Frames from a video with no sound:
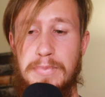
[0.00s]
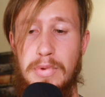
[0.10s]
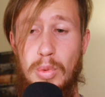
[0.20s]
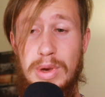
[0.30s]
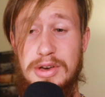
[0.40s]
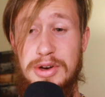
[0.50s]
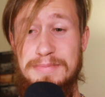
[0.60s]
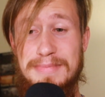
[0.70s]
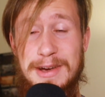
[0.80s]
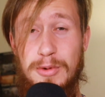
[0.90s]
We could
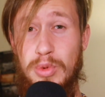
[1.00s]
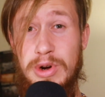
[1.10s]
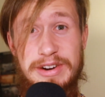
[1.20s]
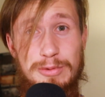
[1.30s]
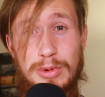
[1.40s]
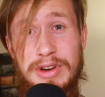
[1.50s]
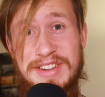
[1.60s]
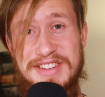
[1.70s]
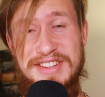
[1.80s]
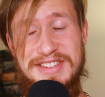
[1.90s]
make weird voices.